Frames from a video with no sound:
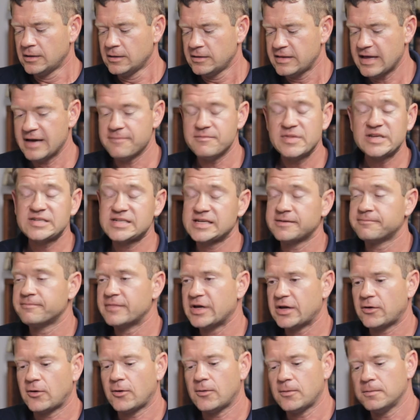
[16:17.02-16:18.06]
that missing
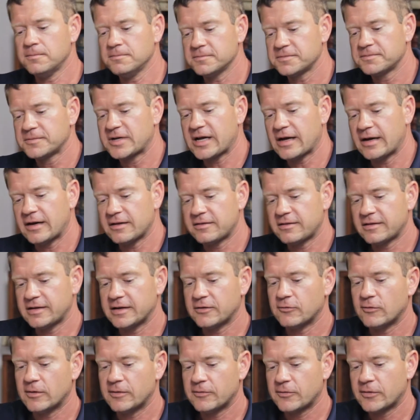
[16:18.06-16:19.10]
middle kind of
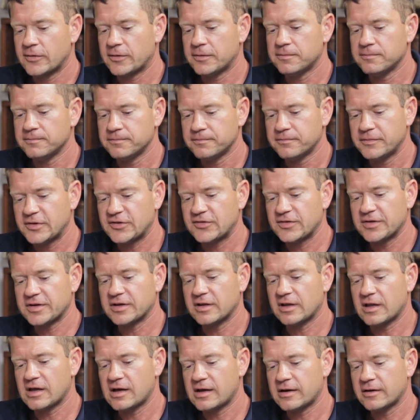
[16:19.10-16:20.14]
thing, what we're missing
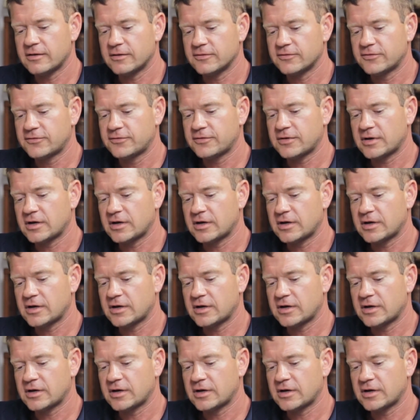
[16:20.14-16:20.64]
a lot of.